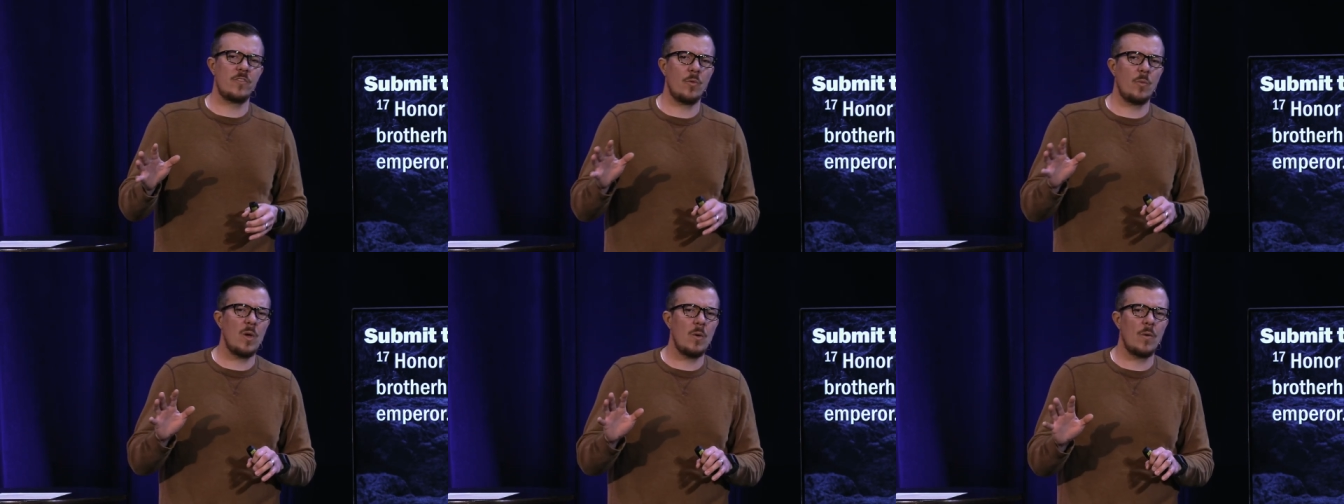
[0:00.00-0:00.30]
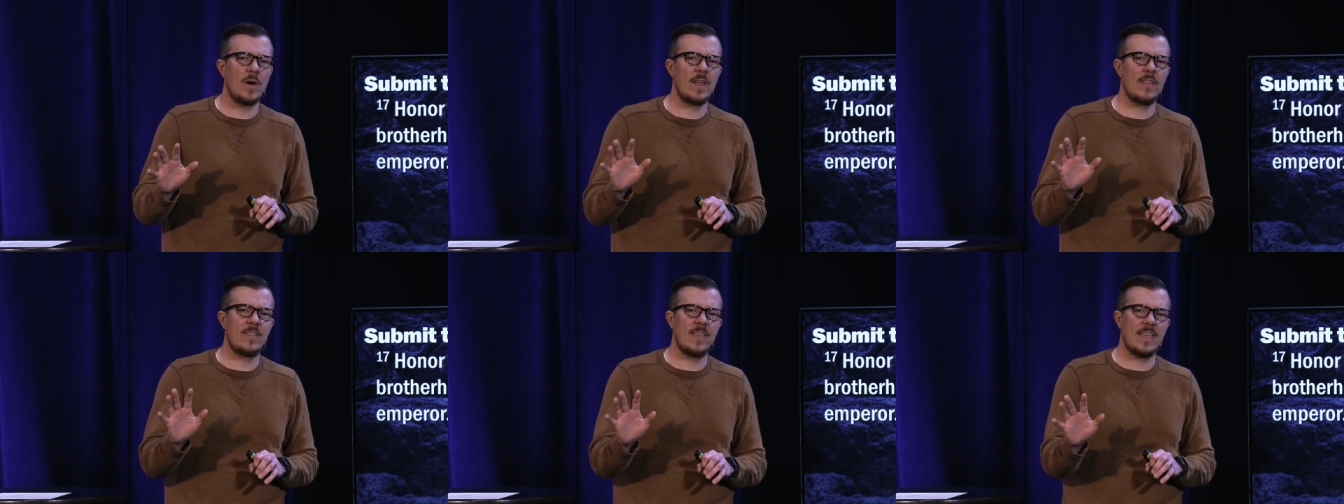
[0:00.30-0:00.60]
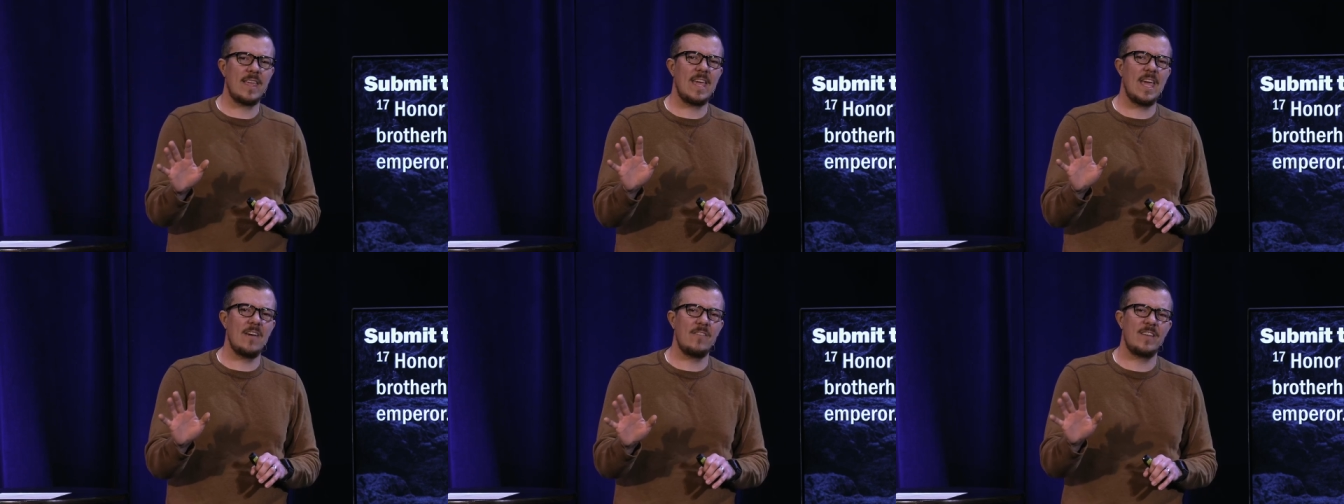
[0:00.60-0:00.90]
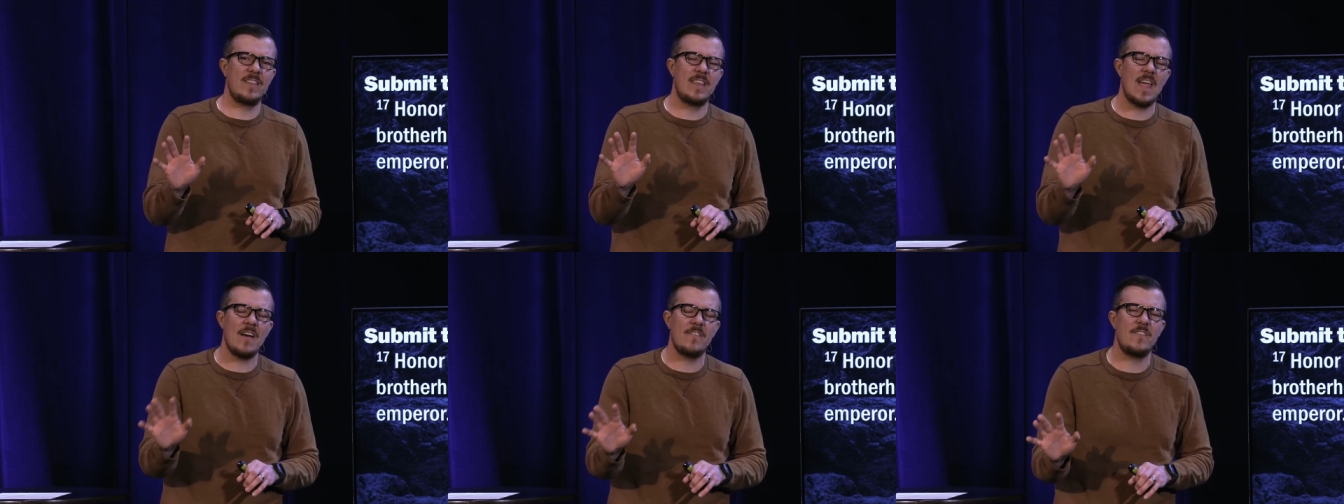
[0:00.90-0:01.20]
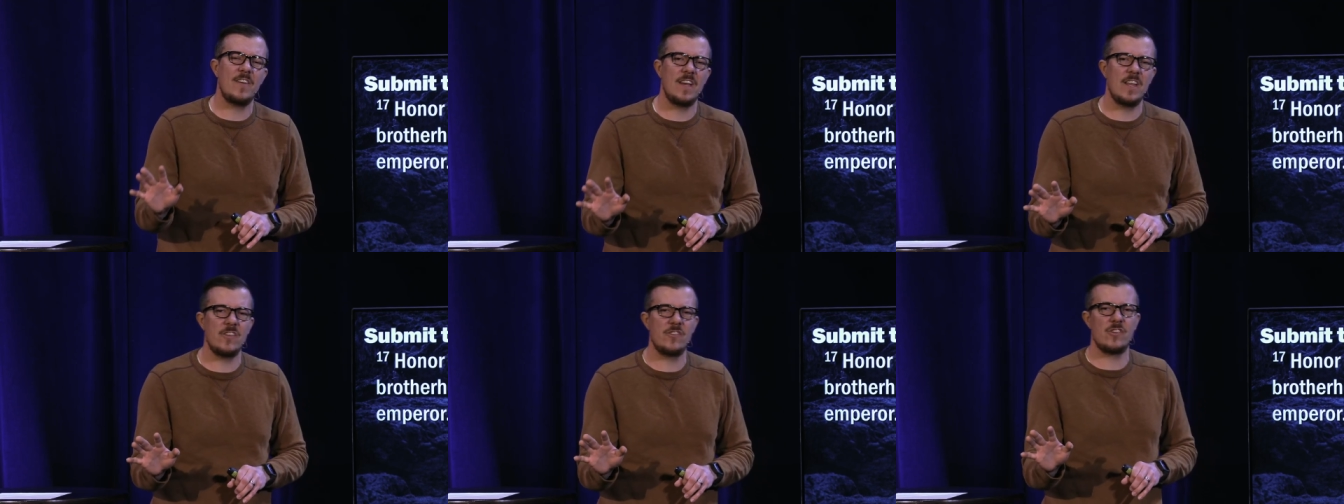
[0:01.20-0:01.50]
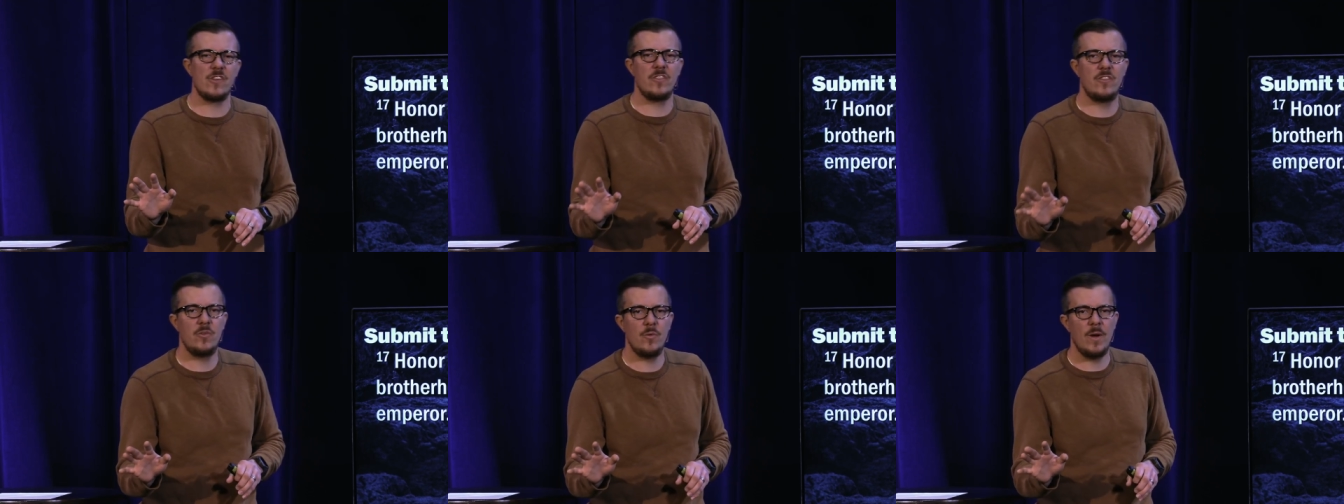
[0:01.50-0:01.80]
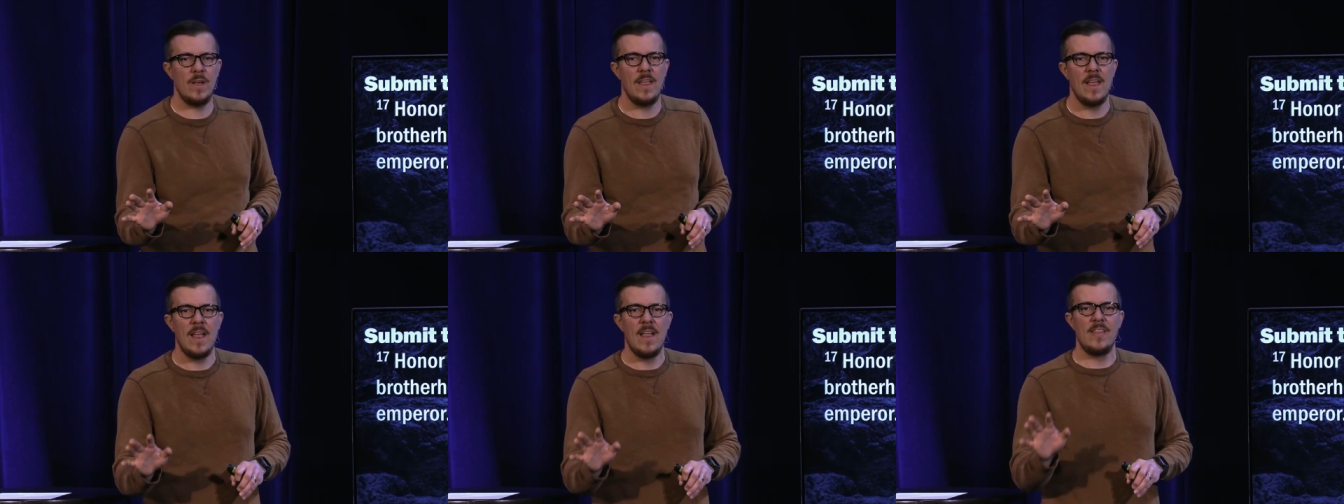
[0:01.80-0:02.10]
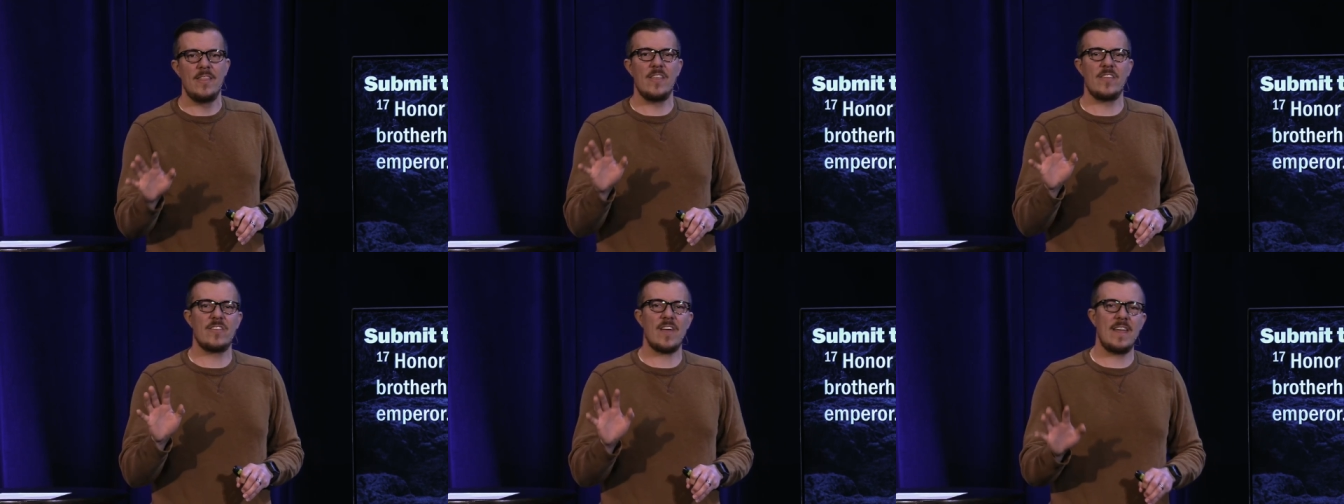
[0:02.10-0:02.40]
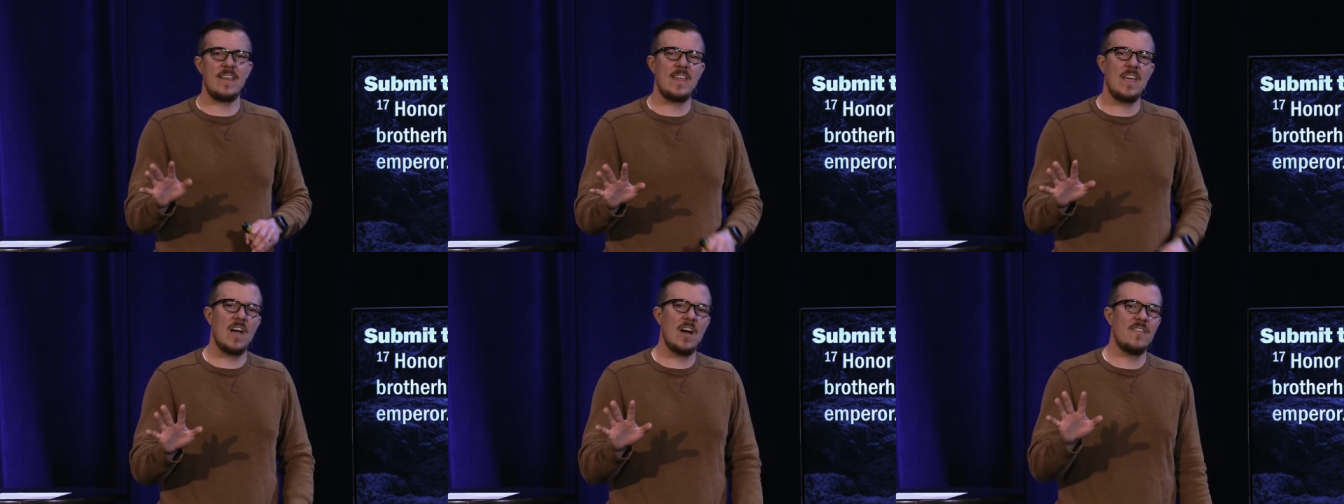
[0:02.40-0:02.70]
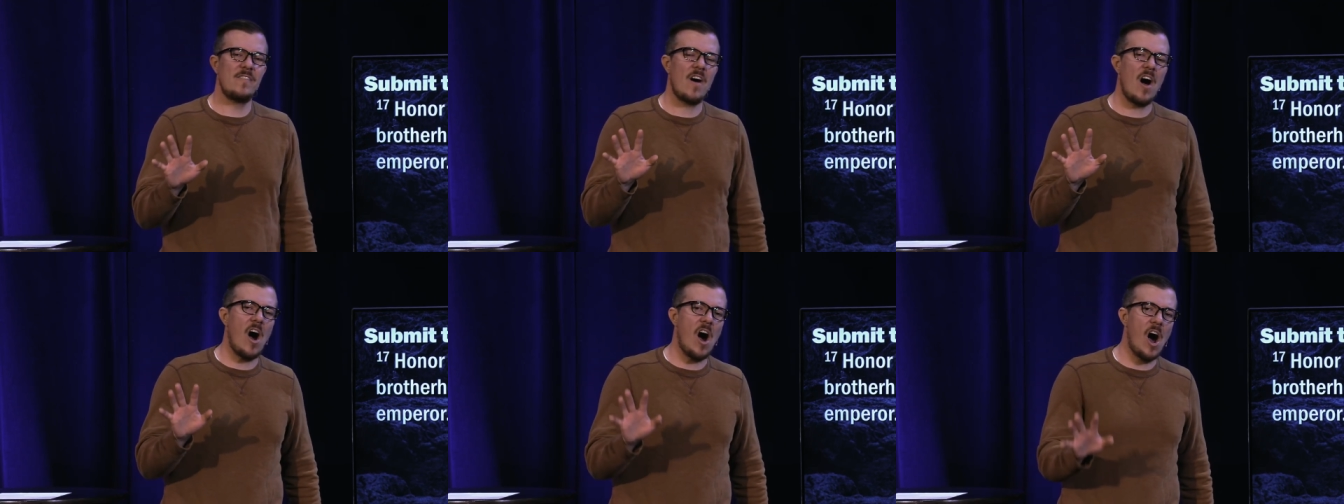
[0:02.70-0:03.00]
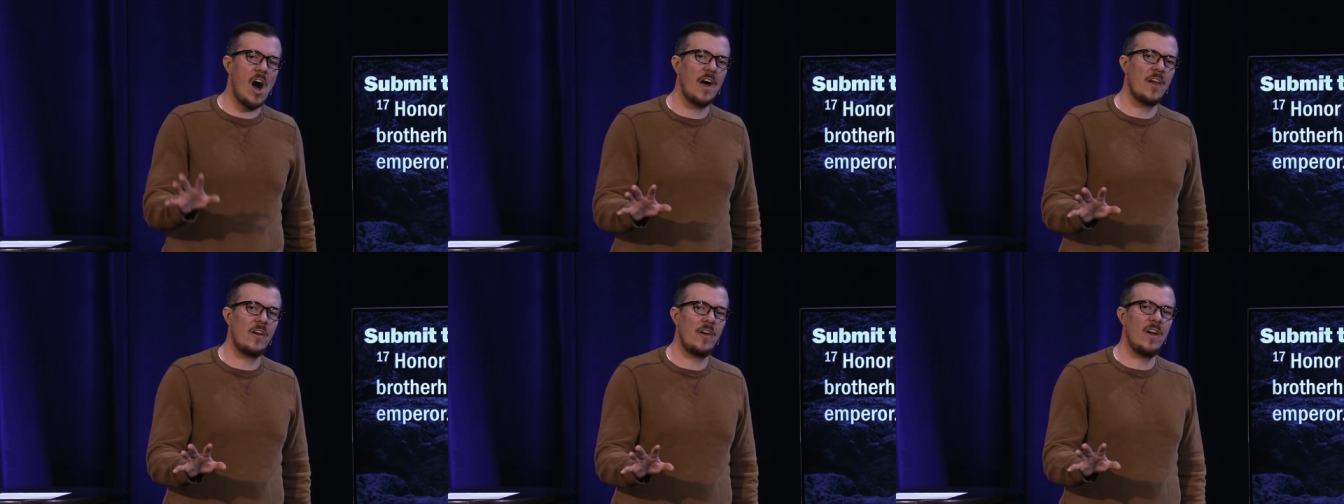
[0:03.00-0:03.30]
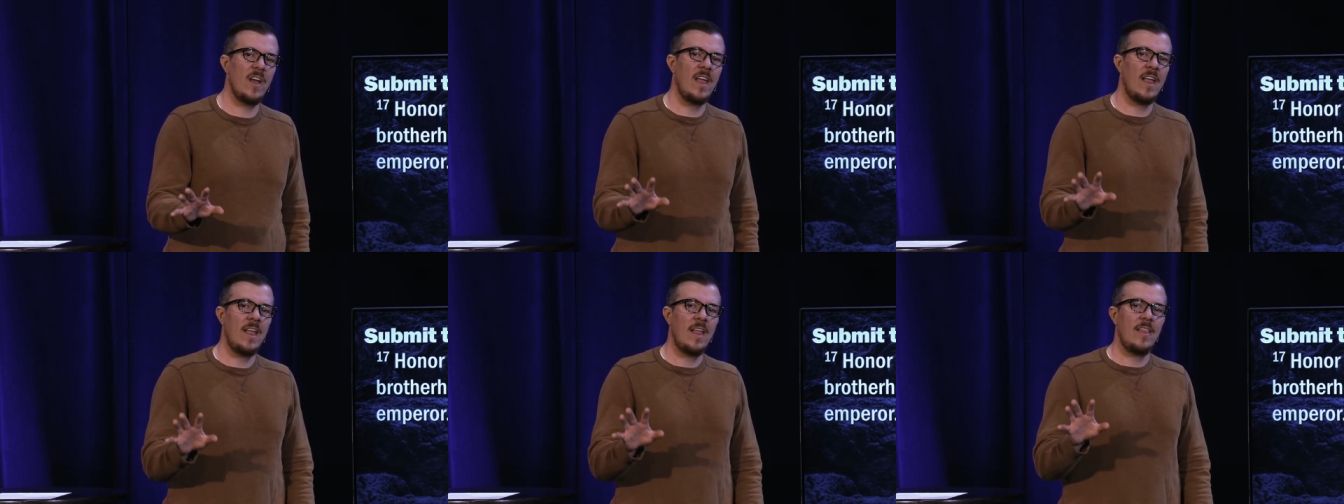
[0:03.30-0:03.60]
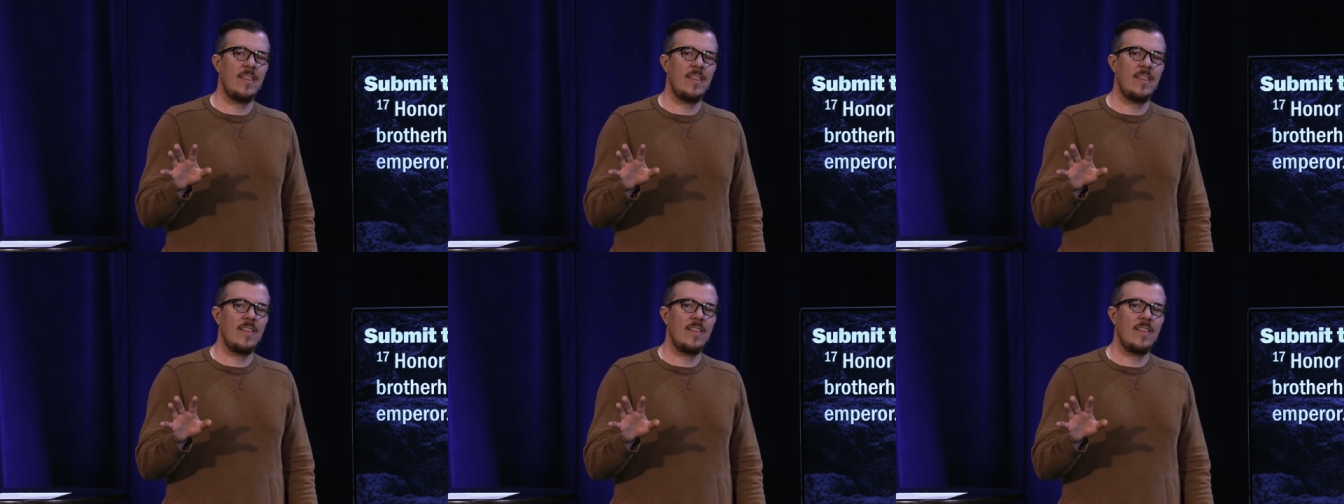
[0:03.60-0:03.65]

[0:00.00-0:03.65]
so we wanted to give a definition to it this idea of honor,